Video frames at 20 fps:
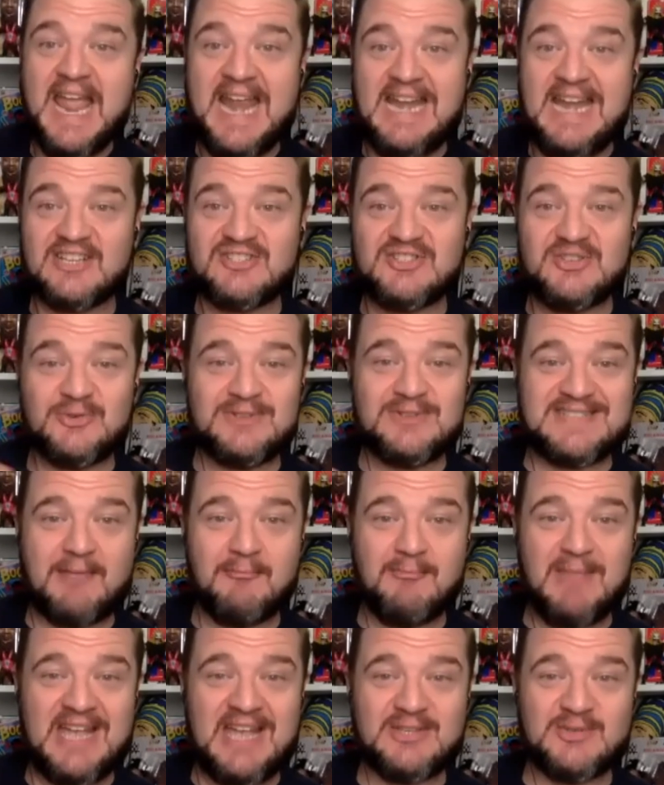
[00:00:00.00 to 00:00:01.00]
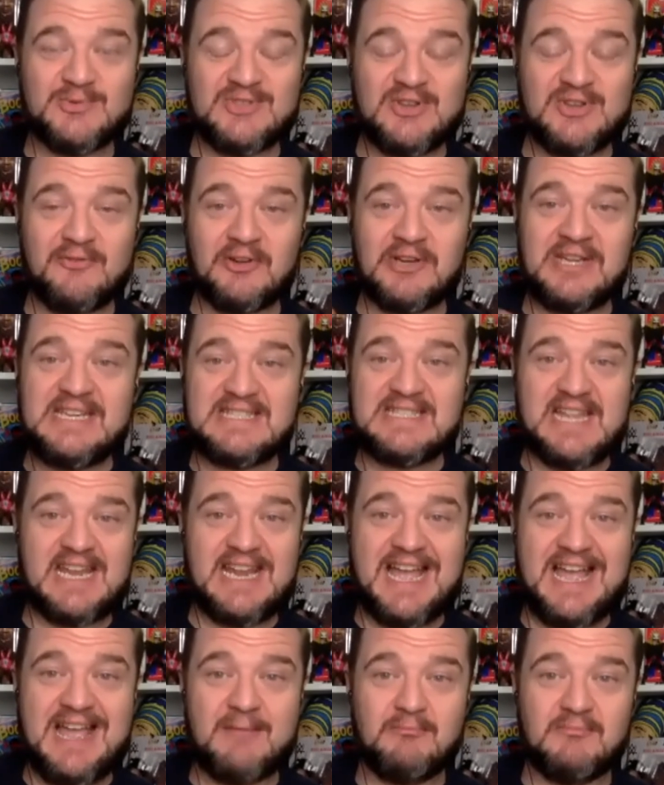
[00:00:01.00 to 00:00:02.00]
And as soon as that match was over, he's
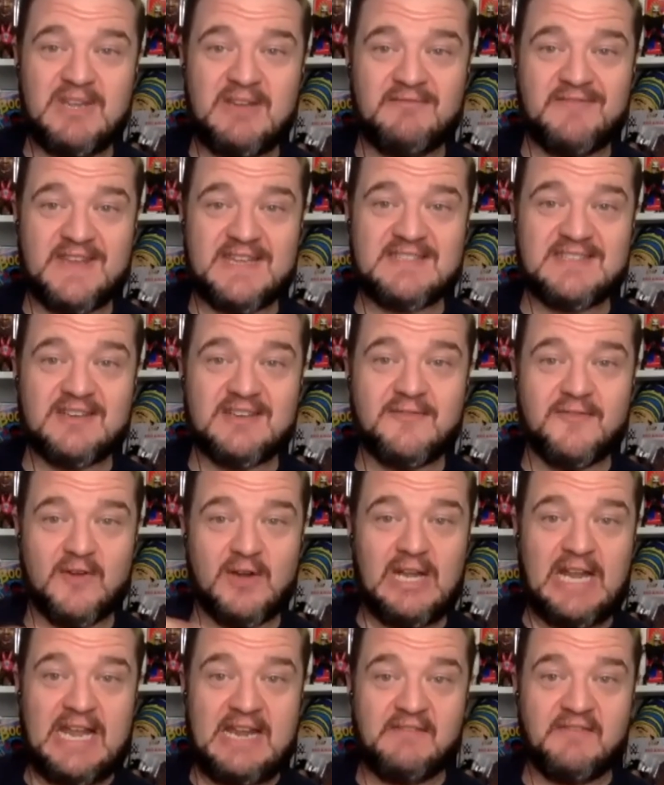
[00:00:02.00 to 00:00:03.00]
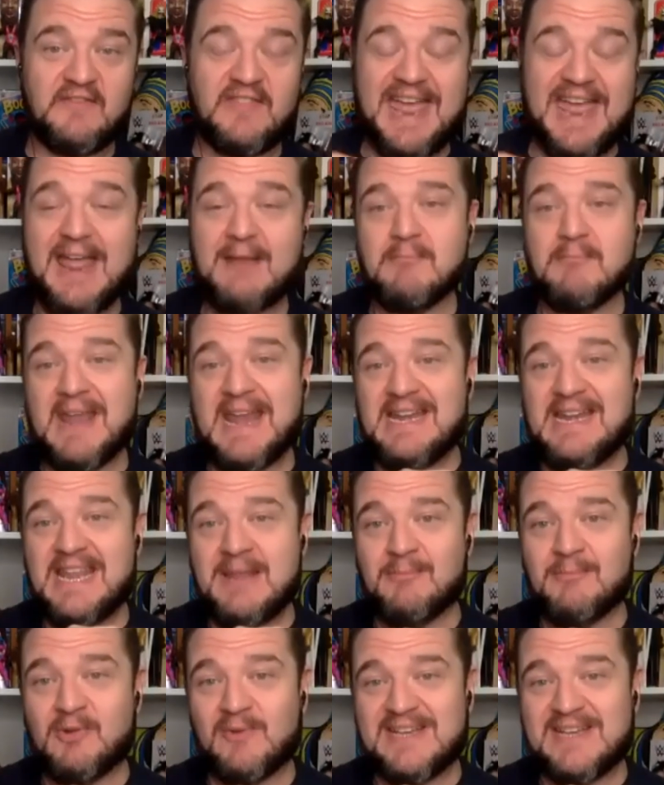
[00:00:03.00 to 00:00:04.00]
like, I'm invested for life. That made
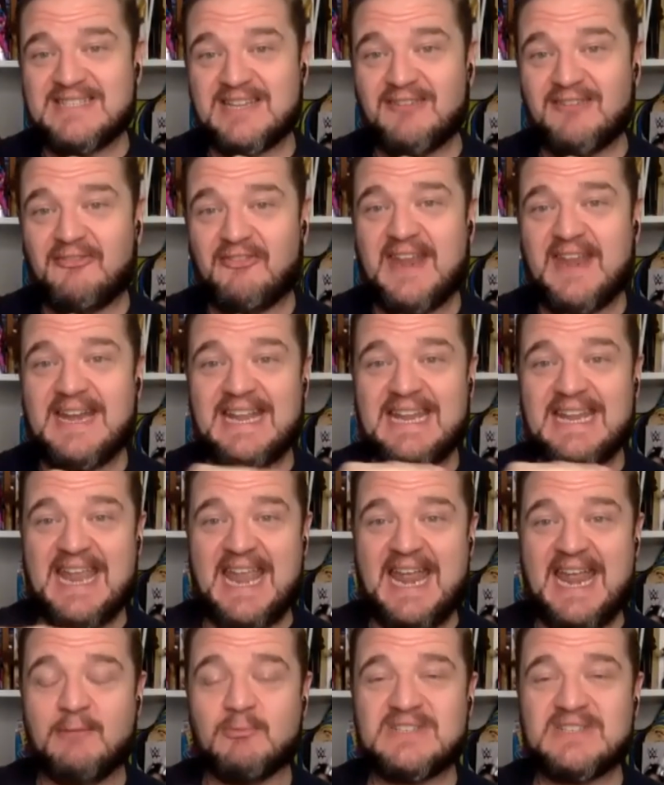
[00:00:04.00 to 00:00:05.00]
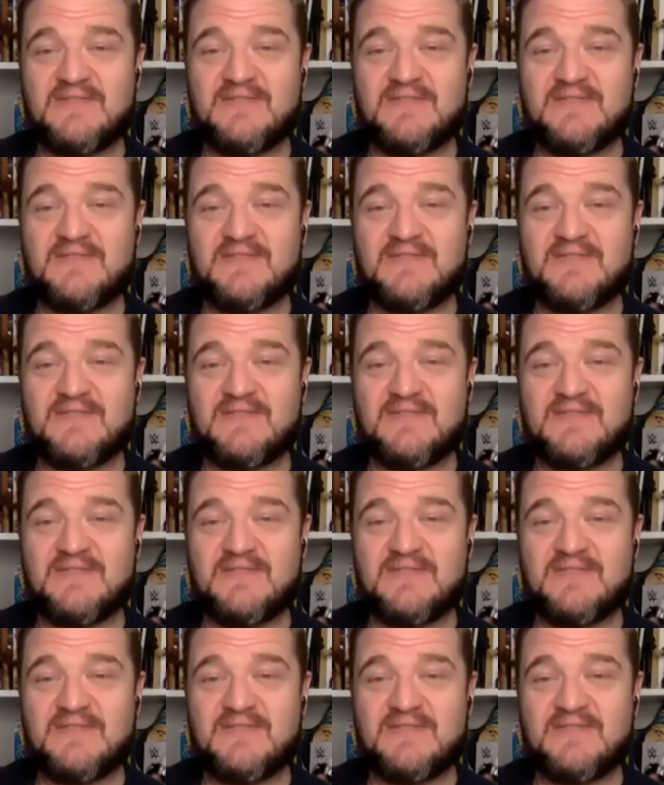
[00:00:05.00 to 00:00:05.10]
him a wrestling fan again. It